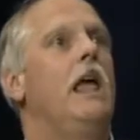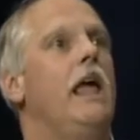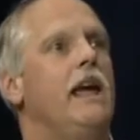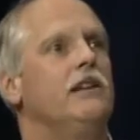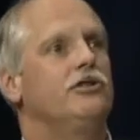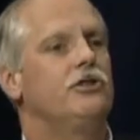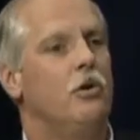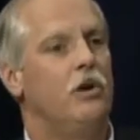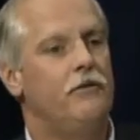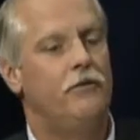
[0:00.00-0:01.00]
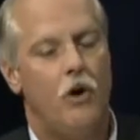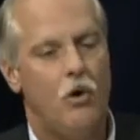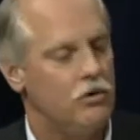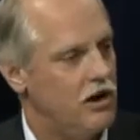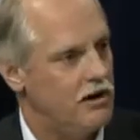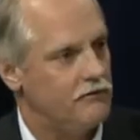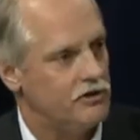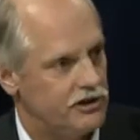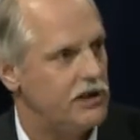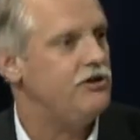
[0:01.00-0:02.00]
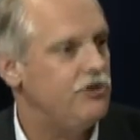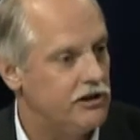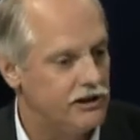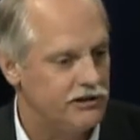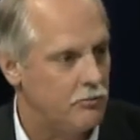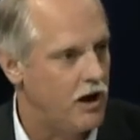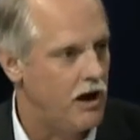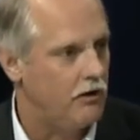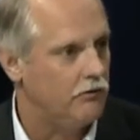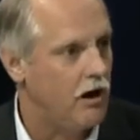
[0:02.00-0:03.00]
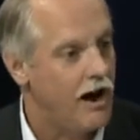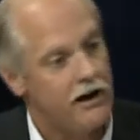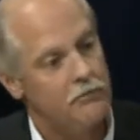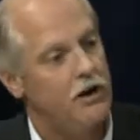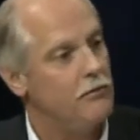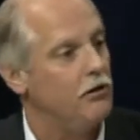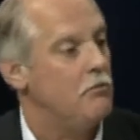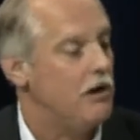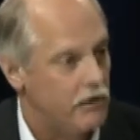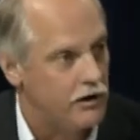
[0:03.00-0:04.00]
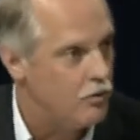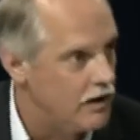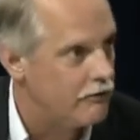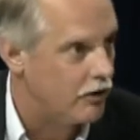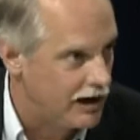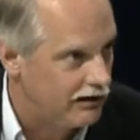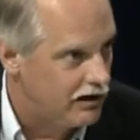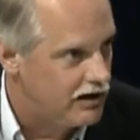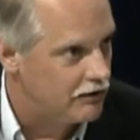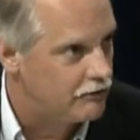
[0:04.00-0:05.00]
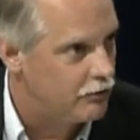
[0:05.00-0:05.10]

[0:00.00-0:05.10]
And so, if the whole conversation is about, I ought to be able to marry whoever I love, mm-hmm.